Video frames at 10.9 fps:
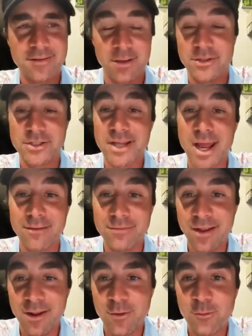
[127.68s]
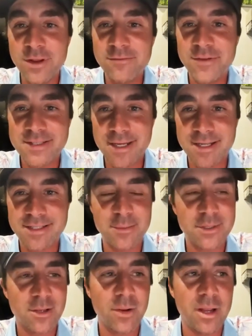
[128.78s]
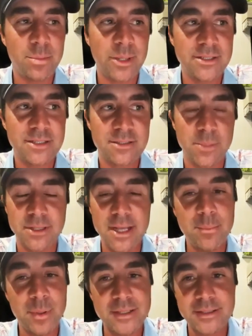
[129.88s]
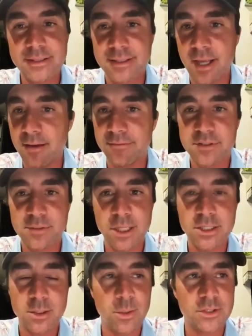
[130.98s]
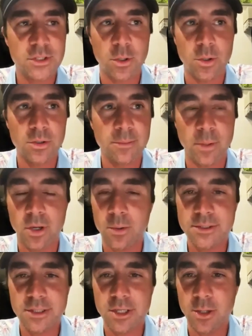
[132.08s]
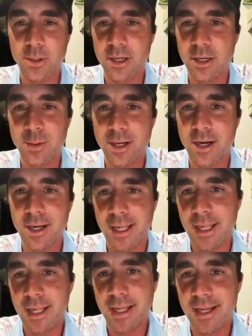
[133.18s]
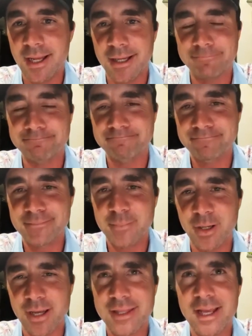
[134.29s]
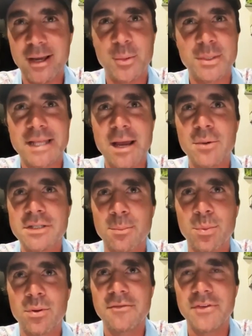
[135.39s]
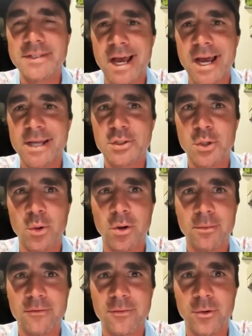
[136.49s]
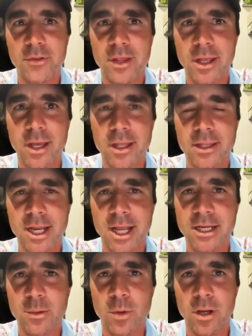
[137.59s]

So I just kind of revisiting some of the great places, but that place is tough, especially when it's cold. The ball wasn't going anywhere. I think that was the previous high score before the 91.